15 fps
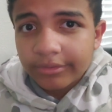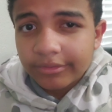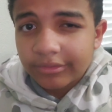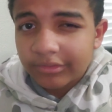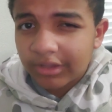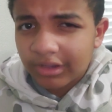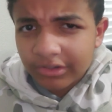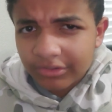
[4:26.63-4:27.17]

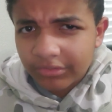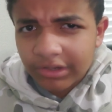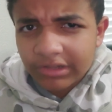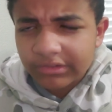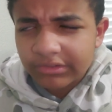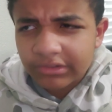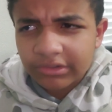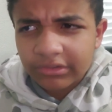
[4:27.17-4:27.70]
it's kind of
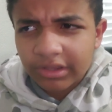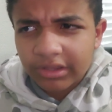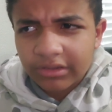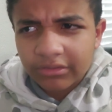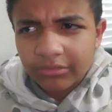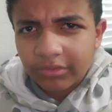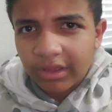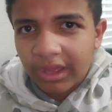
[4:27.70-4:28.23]
crazy.
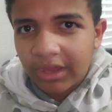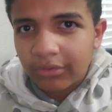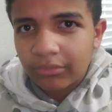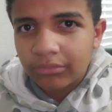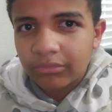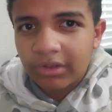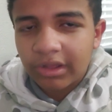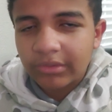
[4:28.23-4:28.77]
Like,
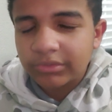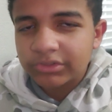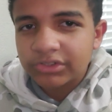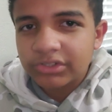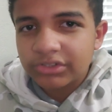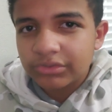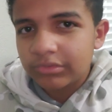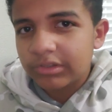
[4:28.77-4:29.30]
how how is
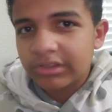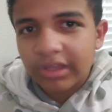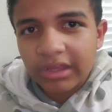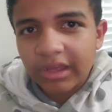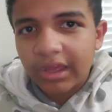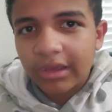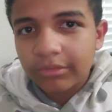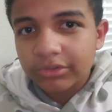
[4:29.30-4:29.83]
she doing that?
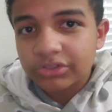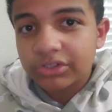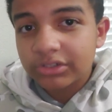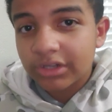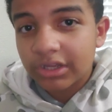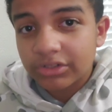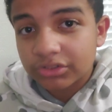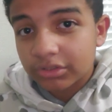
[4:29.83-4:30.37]
How is she
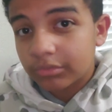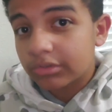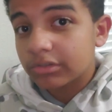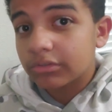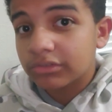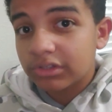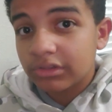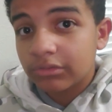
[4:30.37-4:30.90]
not showing
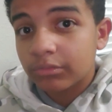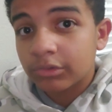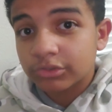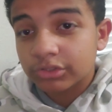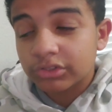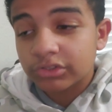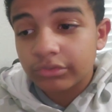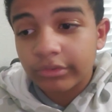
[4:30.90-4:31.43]
her teeth while
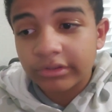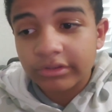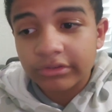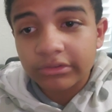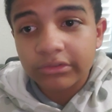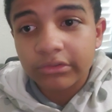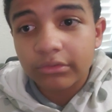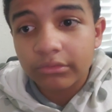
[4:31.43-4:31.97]
she's doing this?
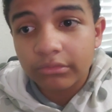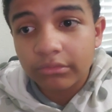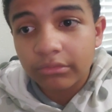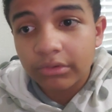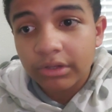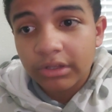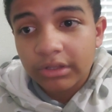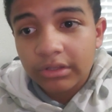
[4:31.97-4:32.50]

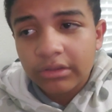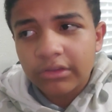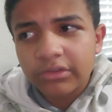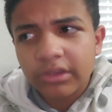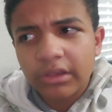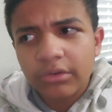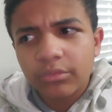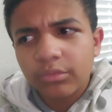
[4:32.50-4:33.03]
So that's
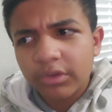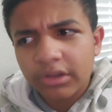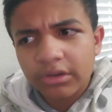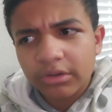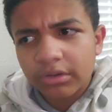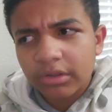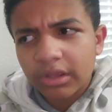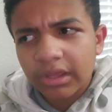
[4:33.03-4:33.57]
kind of
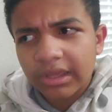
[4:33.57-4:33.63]
weird.